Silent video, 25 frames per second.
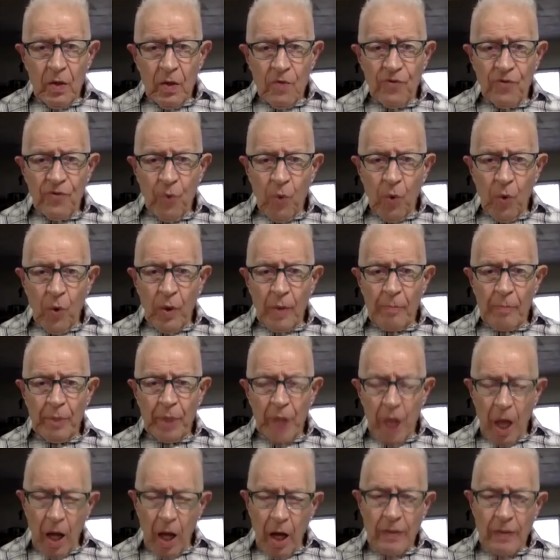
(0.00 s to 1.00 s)
for
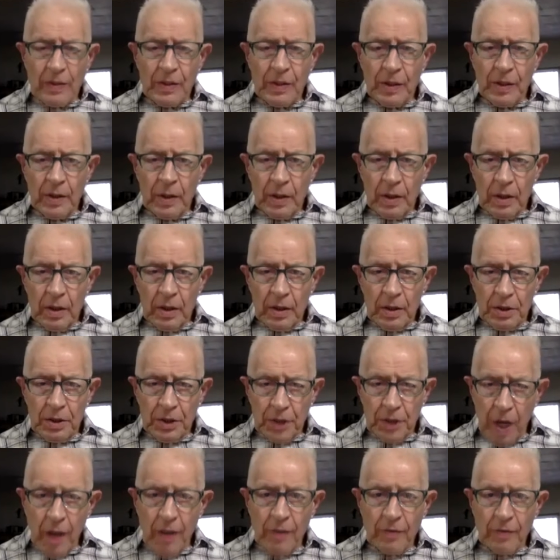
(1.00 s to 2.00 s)
blocked
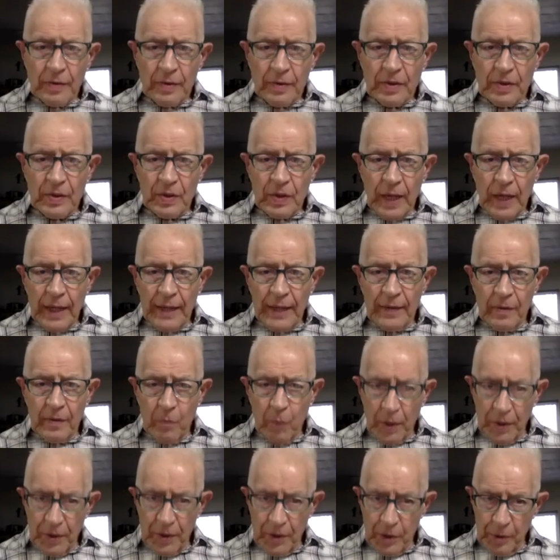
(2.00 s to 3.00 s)
chakras. And
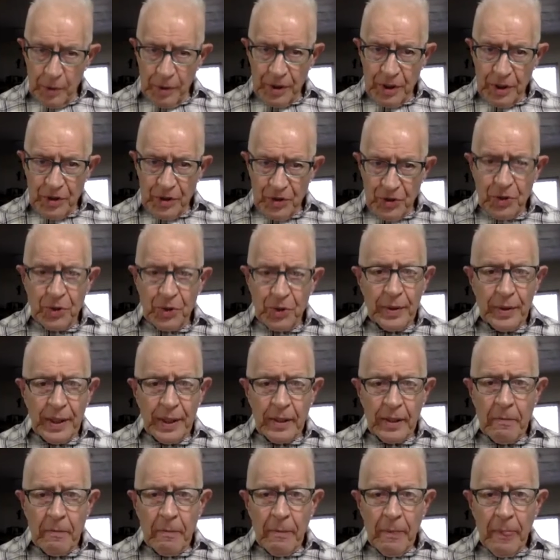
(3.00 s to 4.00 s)
what you were just
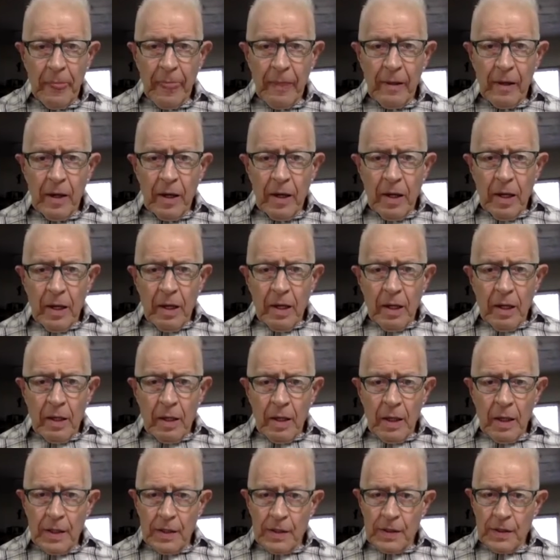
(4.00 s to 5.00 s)
doing
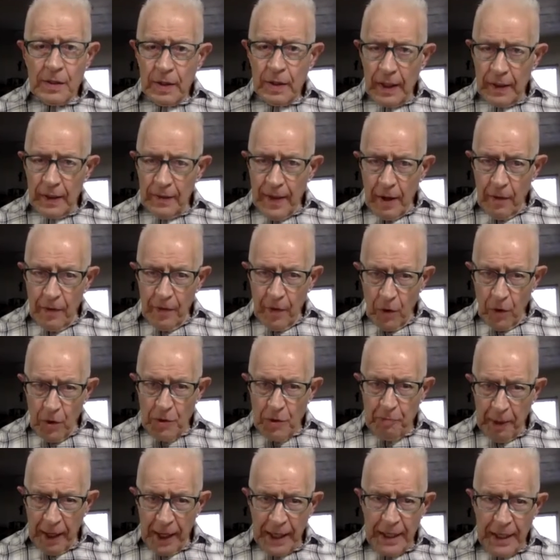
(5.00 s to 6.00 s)
is
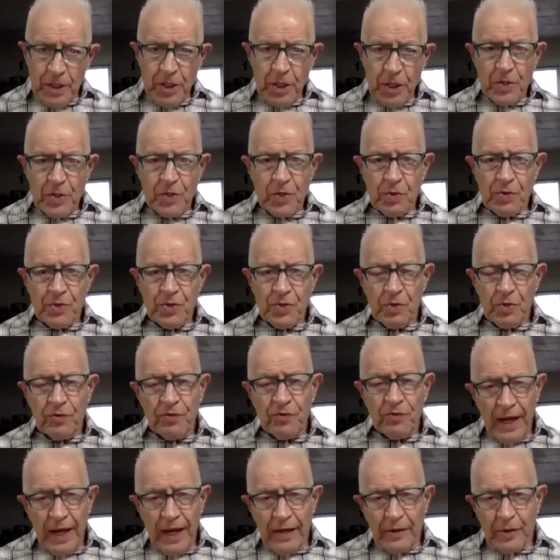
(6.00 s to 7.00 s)
those pages are so
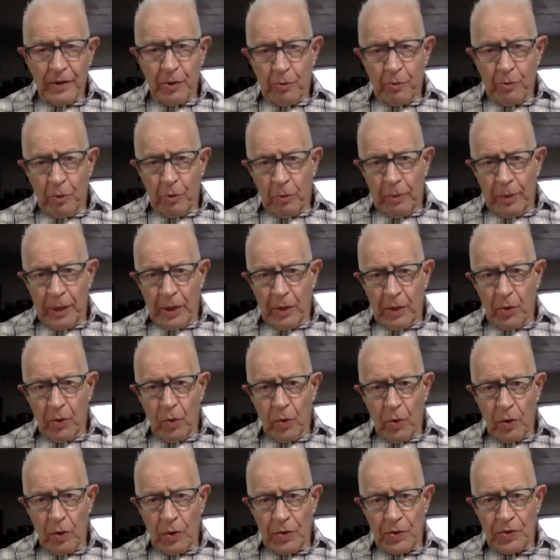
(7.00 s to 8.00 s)
valuable
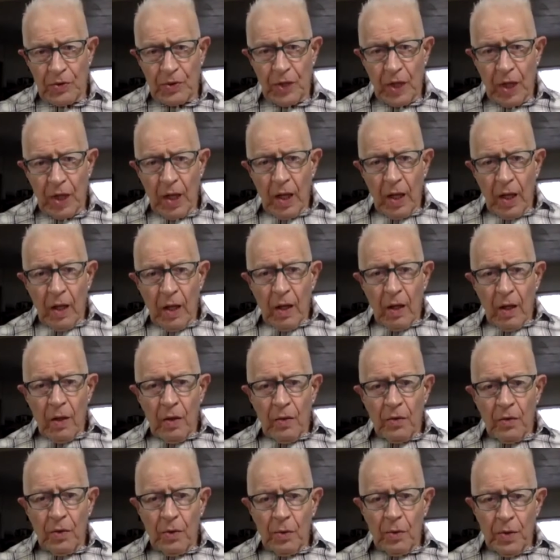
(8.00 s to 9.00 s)
because
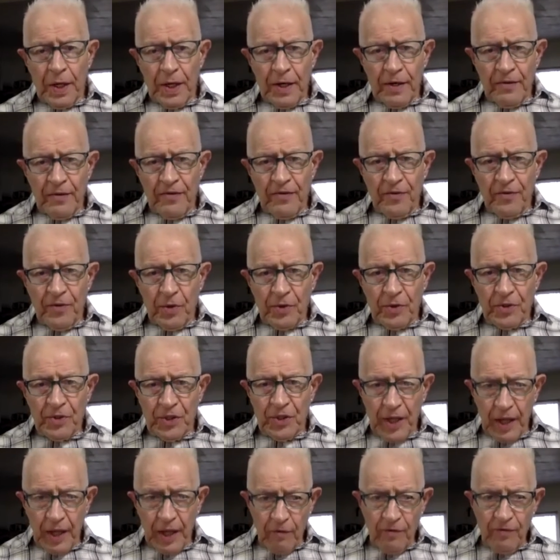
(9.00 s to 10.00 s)
you give
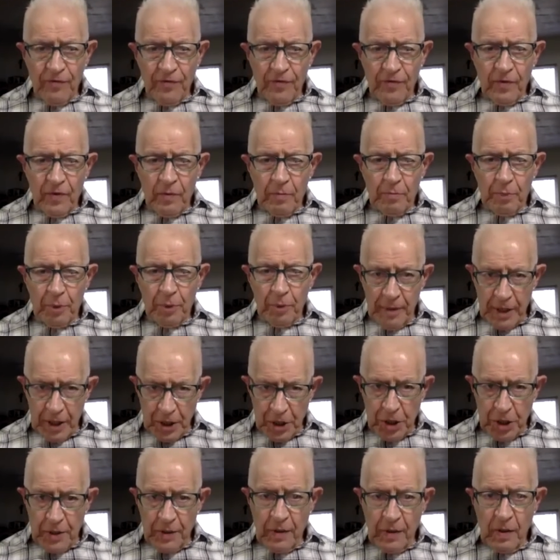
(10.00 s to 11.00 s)
yourself
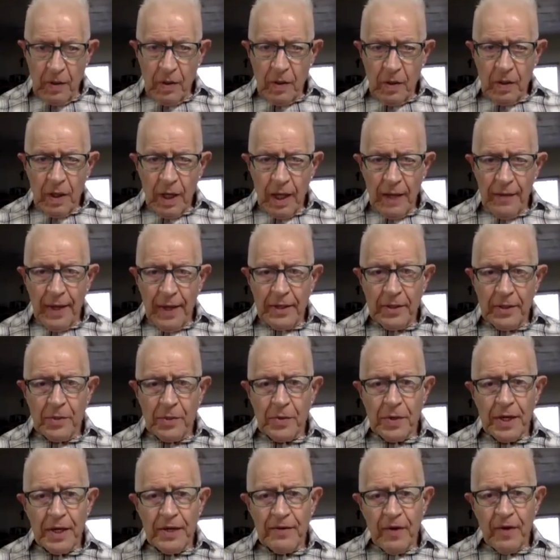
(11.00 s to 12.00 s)
permission and then you
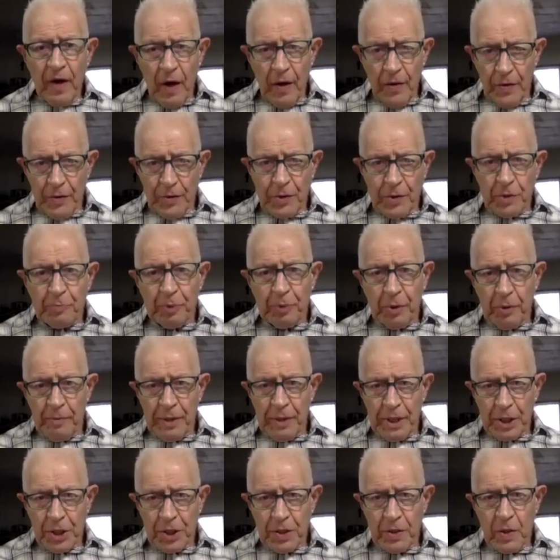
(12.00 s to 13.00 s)
give others
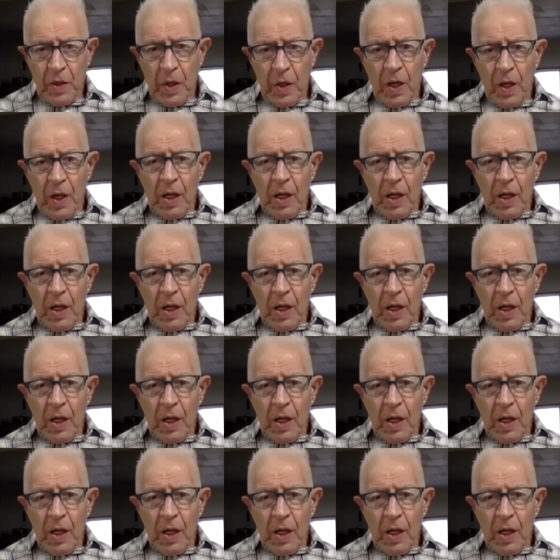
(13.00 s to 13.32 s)
permission